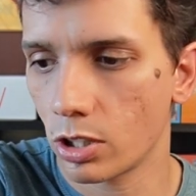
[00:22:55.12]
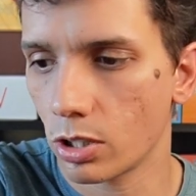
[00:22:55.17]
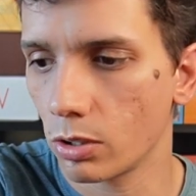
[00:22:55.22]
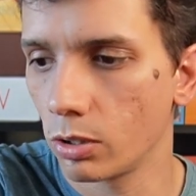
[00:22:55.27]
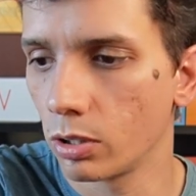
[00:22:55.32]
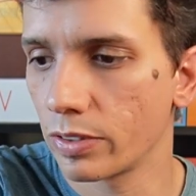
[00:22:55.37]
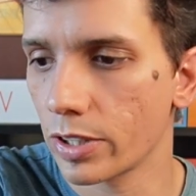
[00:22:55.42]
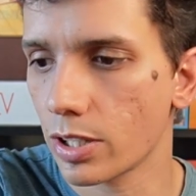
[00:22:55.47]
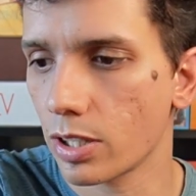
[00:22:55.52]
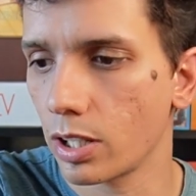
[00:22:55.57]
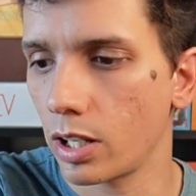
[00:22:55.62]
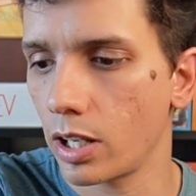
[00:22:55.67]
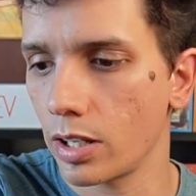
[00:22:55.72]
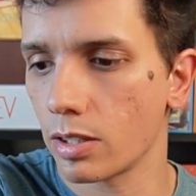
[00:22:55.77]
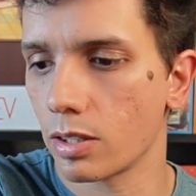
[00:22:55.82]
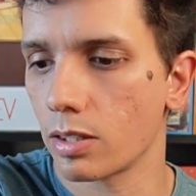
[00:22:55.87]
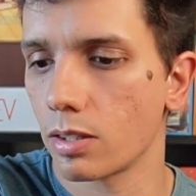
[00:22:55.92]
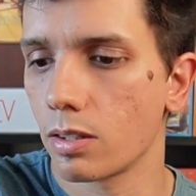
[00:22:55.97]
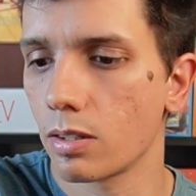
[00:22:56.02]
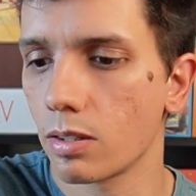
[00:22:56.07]

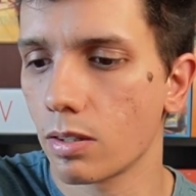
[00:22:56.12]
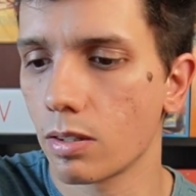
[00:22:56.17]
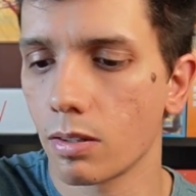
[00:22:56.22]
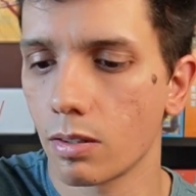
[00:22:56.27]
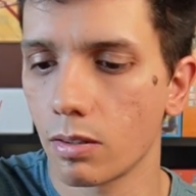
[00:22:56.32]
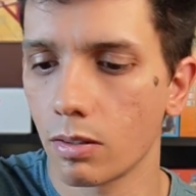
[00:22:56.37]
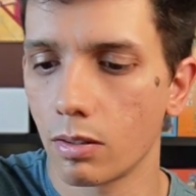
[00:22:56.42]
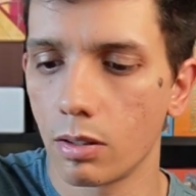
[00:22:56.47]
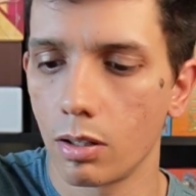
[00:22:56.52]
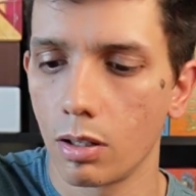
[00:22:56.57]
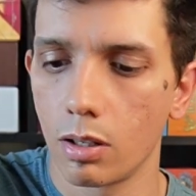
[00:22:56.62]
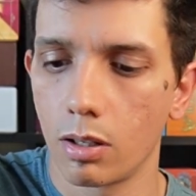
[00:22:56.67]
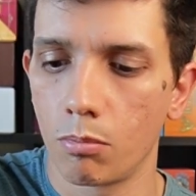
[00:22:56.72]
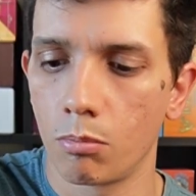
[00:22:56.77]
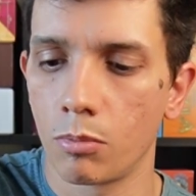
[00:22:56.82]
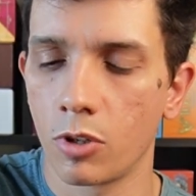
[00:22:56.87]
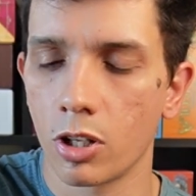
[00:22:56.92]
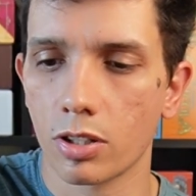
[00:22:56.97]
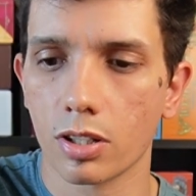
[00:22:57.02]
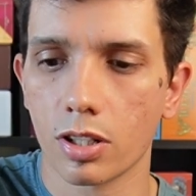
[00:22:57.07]
oversized
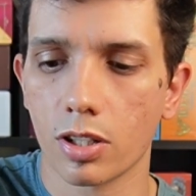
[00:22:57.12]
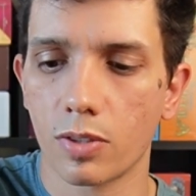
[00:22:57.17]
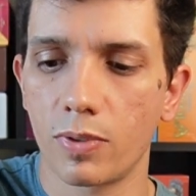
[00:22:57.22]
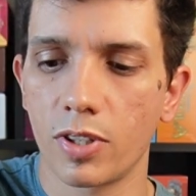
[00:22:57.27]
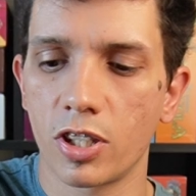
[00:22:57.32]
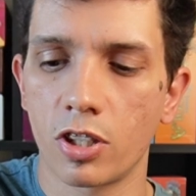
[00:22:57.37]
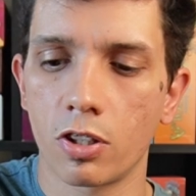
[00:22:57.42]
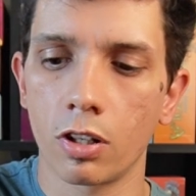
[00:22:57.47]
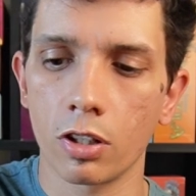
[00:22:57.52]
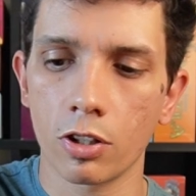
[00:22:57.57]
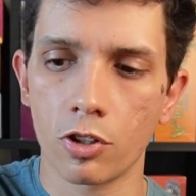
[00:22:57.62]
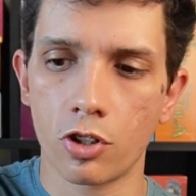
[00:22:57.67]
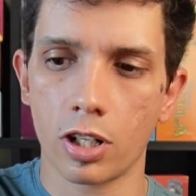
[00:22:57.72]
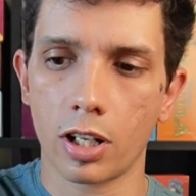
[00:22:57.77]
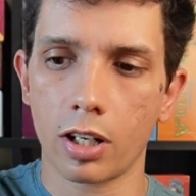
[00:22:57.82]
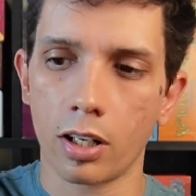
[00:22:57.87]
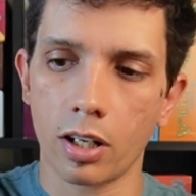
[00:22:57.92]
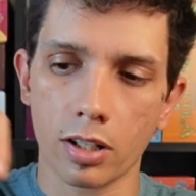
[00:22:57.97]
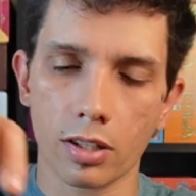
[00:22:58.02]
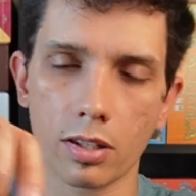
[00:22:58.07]
monsters physiology
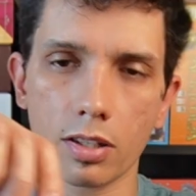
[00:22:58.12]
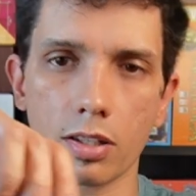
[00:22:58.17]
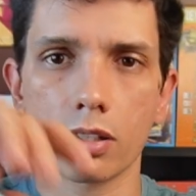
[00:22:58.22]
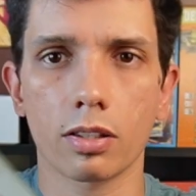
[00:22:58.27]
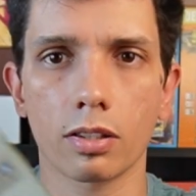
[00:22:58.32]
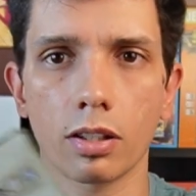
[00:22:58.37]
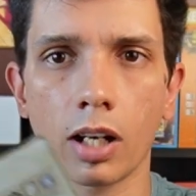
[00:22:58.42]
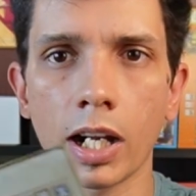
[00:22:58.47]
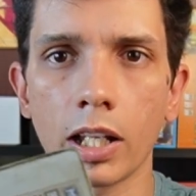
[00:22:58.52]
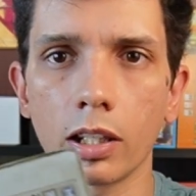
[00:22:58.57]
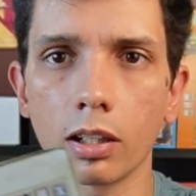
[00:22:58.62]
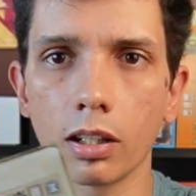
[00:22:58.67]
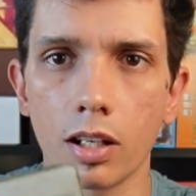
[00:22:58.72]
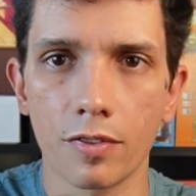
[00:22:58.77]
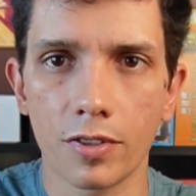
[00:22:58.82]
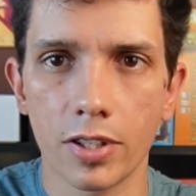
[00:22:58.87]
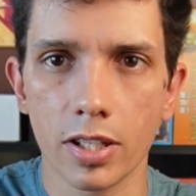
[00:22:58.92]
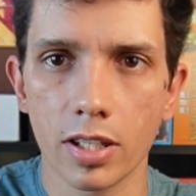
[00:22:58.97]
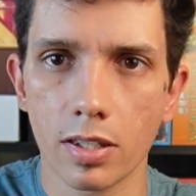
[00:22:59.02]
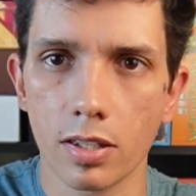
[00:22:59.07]
cards, I
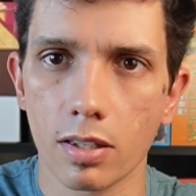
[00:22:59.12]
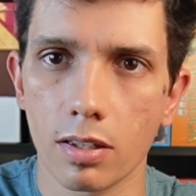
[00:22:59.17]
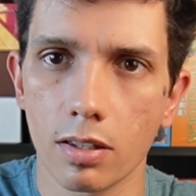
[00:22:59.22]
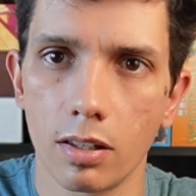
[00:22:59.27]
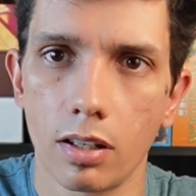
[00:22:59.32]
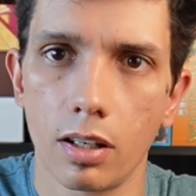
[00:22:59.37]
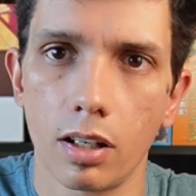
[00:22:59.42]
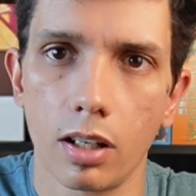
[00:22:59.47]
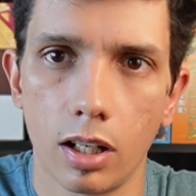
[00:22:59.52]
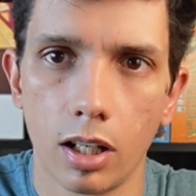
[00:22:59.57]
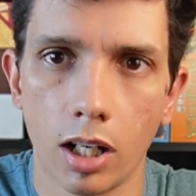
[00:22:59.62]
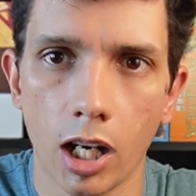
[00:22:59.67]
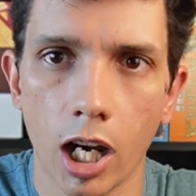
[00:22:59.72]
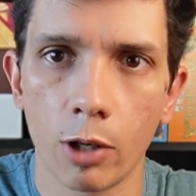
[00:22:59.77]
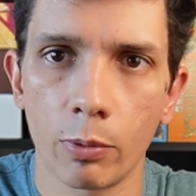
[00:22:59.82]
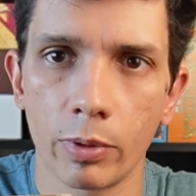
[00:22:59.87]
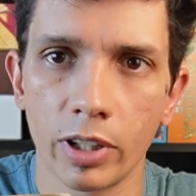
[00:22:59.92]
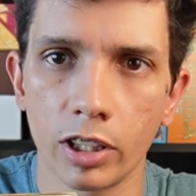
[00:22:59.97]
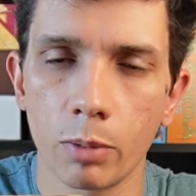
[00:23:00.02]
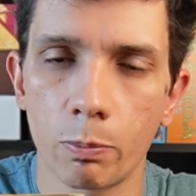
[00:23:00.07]
love this. I
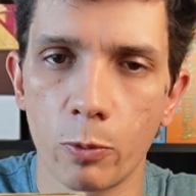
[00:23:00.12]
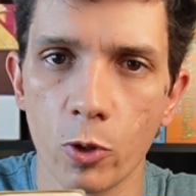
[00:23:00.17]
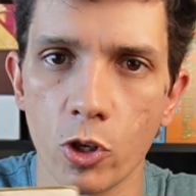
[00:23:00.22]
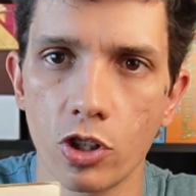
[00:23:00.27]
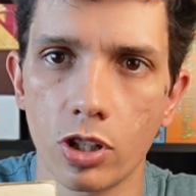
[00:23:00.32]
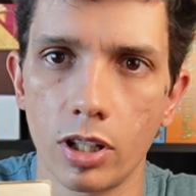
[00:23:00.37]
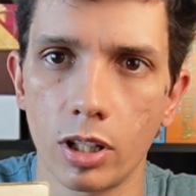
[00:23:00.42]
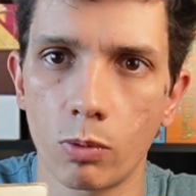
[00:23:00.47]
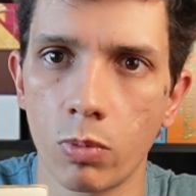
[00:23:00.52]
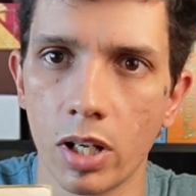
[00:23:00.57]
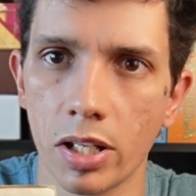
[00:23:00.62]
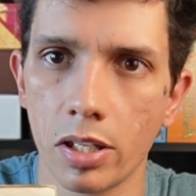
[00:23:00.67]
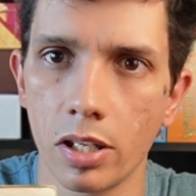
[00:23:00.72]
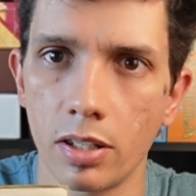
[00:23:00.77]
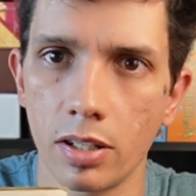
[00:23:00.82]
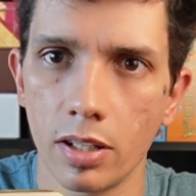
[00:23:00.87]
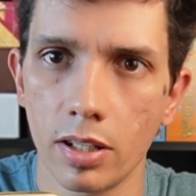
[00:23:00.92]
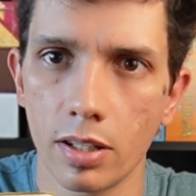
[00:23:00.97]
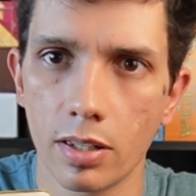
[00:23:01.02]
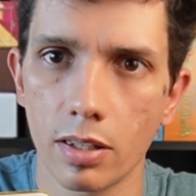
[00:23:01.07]
really appreciate what they
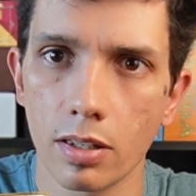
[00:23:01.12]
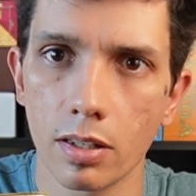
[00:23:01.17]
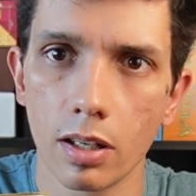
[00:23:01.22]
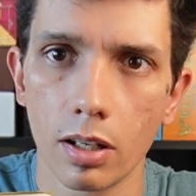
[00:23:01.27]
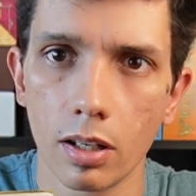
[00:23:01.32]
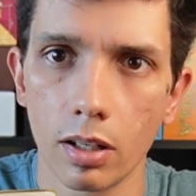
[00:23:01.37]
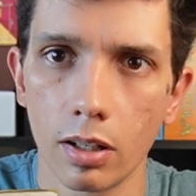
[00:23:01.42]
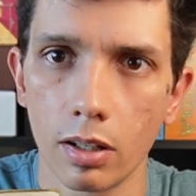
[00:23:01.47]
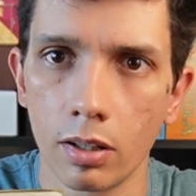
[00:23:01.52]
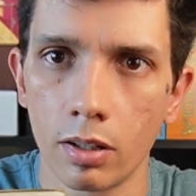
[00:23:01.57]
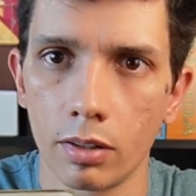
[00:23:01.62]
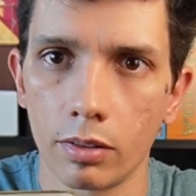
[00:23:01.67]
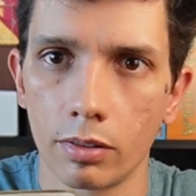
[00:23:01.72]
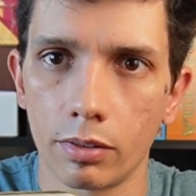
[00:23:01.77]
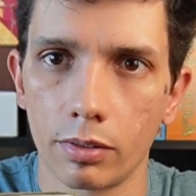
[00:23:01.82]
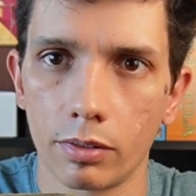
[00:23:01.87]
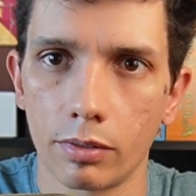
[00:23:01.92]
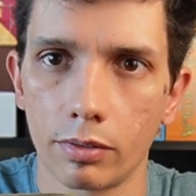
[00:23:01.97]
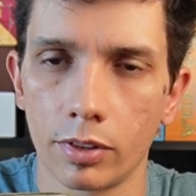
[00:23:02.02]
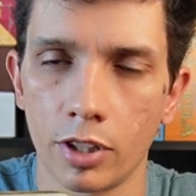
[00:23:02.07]
did.
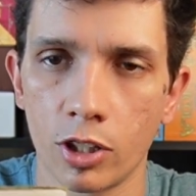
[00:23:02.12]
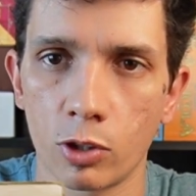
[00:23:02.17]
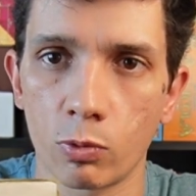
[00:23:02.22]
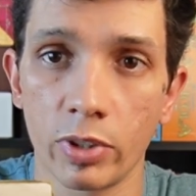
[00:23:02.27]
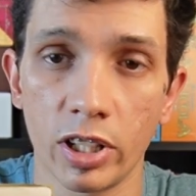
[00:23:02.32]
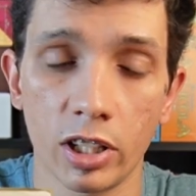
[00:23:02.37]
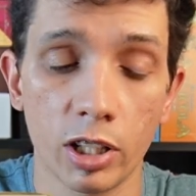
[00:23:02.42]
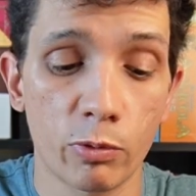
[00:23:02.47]
This really